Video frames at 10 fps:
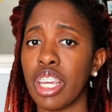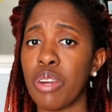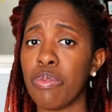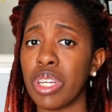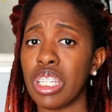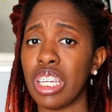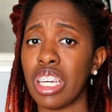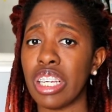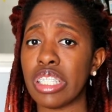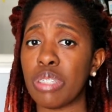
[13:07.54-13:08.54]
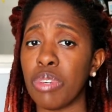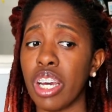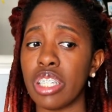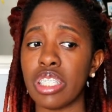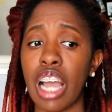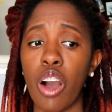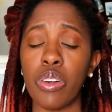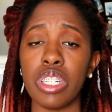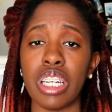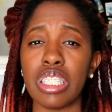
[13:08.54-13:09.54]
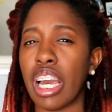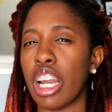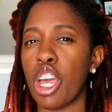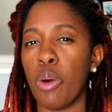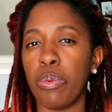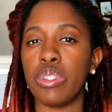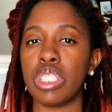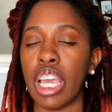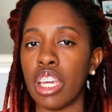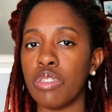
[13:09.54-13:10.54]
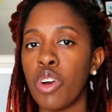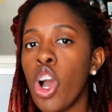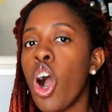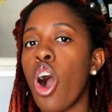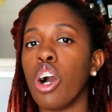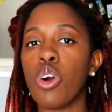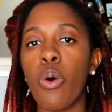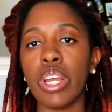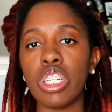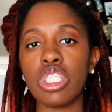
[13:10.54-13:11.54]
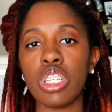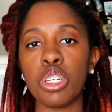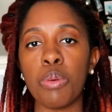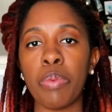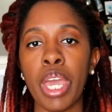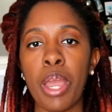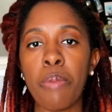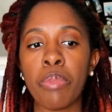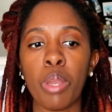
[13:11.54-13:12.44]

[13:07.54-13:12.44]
It really is because not only does it kind of help you save on coinage a little bit,